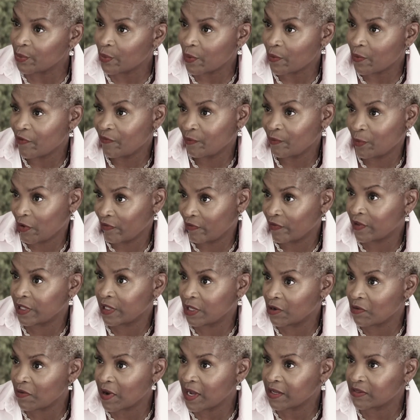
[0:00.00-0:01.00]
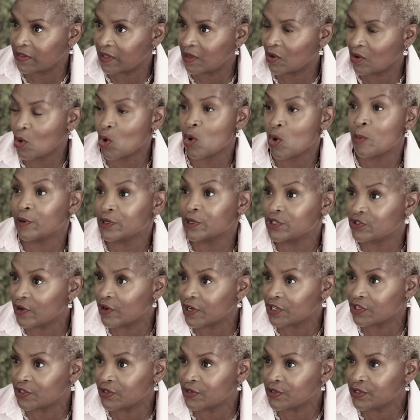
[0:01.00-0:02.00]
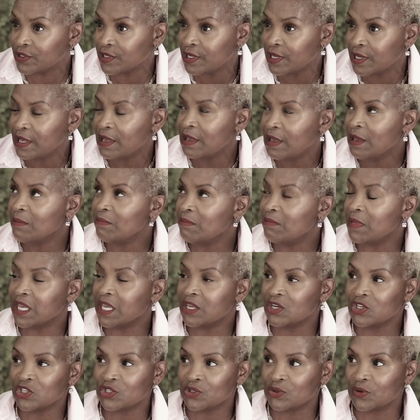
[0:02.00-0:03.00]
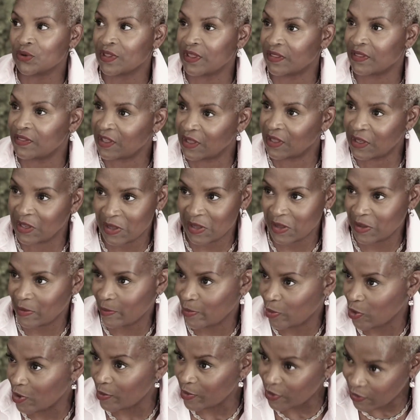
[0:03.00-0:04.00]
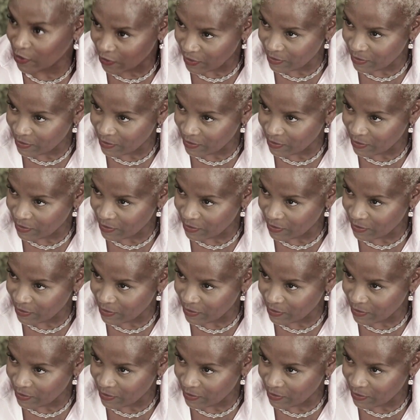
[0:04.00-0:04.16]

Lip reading: are perfectly correct, the corporate structures, making sure that the employment